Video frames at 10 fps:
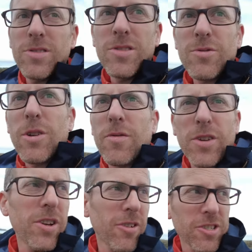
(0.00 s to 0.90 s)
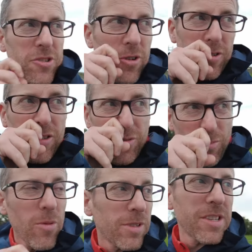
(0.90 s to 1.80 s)
It's right over here. I'll show you too
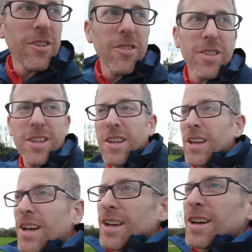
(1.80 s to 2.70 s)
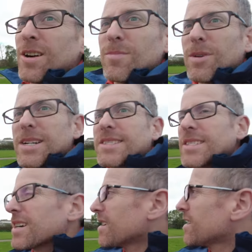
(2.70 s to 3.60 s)
momentarily. But
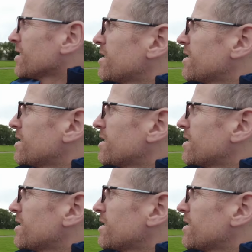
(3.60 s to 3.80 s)
uh,